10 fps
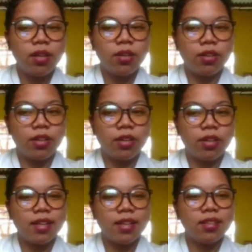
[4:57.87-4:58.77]

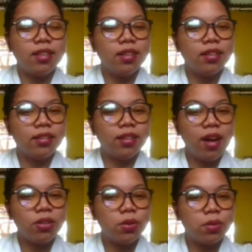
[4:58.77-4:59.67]
Correct.
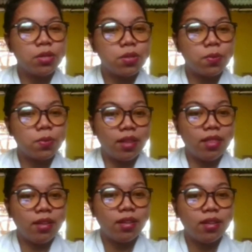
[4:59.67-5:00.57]
Tongue goes with
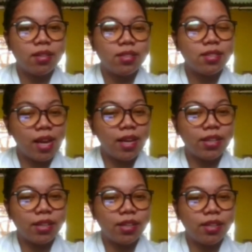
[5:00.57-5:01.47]

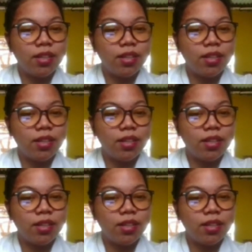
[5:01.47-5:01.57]
tiger.